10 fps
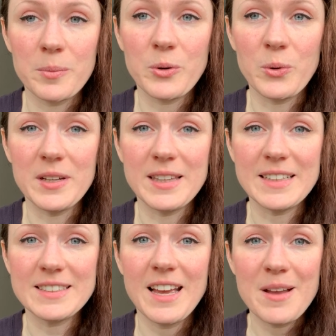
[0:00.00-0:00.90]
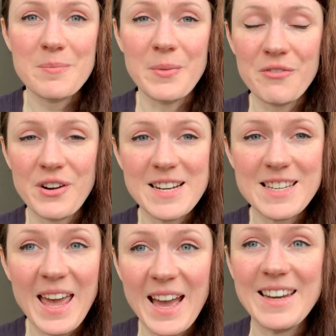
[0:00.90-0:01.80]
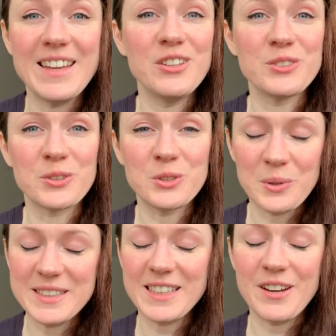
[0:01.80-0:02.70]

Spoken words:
I'm calling this. My friend Kenny, who's on Twitter,